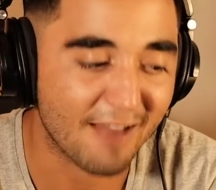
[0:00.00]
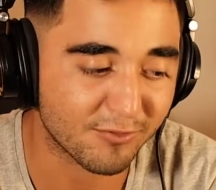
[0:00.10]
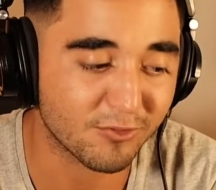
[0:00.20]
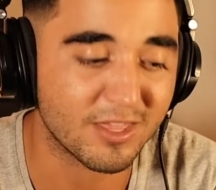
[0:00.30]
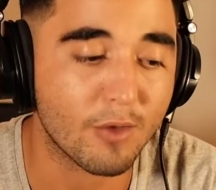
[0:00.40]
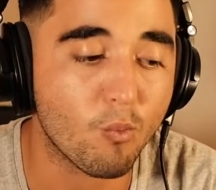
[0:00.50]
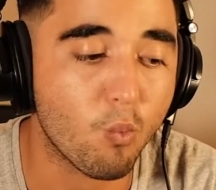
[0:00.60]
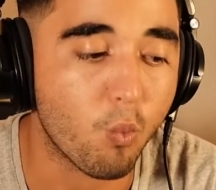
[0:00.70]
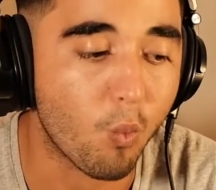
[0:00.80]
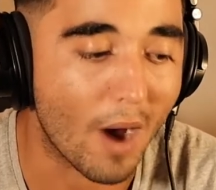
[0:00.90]
after they
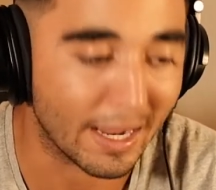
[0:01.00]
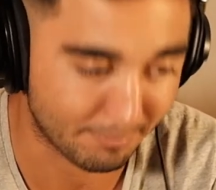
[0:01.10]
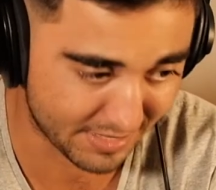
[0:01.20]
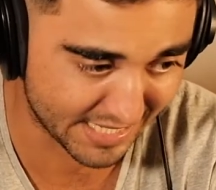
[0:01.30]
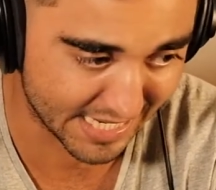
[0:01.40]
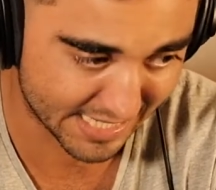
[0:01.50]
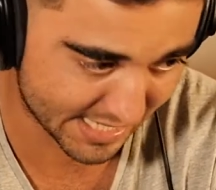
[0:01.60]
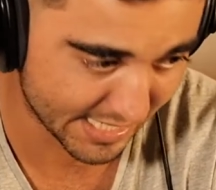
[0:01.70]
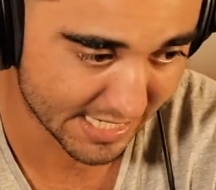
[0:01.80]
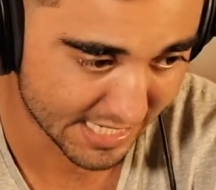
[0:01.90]
wiped
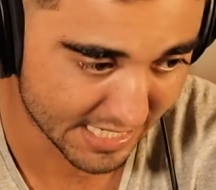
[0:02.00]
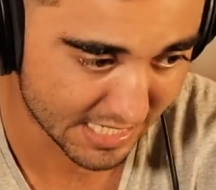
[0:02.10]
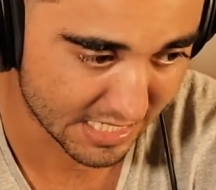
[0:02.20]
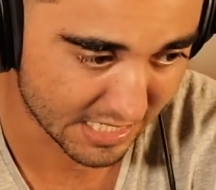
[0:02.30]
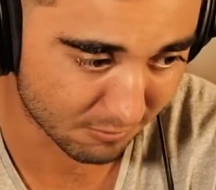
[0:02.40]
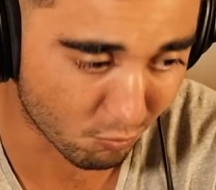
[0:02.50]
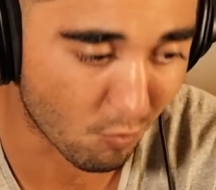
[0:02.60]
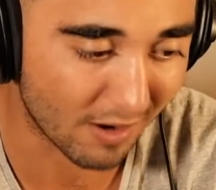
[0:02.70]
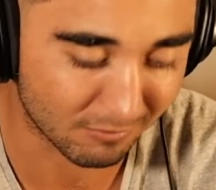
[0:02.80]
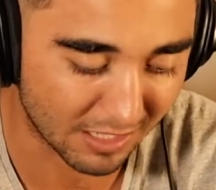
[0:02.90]
it,
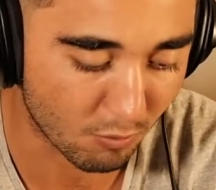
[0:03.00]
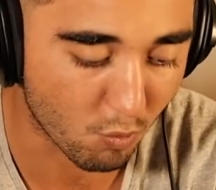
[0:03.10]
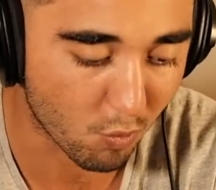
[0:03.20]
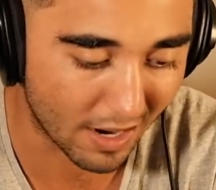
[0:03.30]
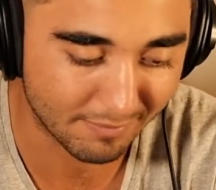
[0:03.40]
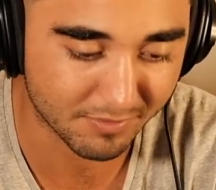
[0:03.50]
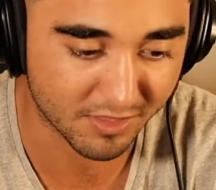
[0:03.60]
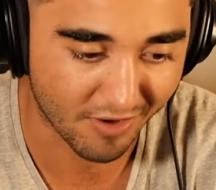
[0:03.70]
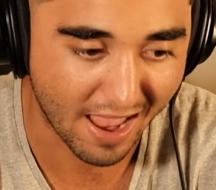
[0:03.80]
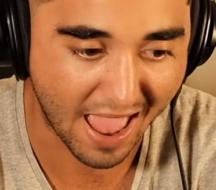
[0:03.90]

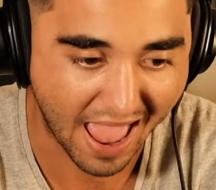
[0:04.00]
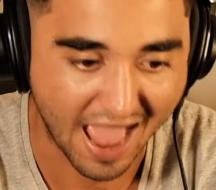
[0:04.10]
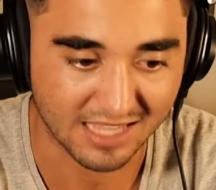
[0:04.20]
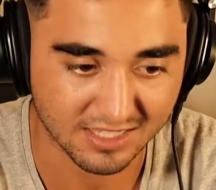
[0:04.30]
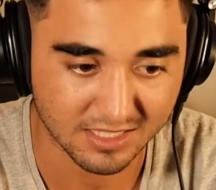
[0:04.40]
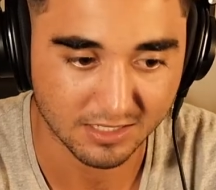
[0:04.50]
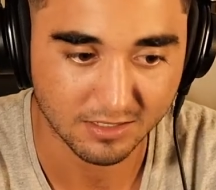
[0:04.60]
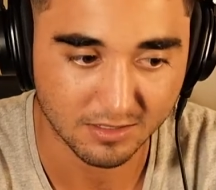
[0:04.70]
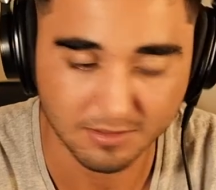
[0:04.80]
wiped their ass.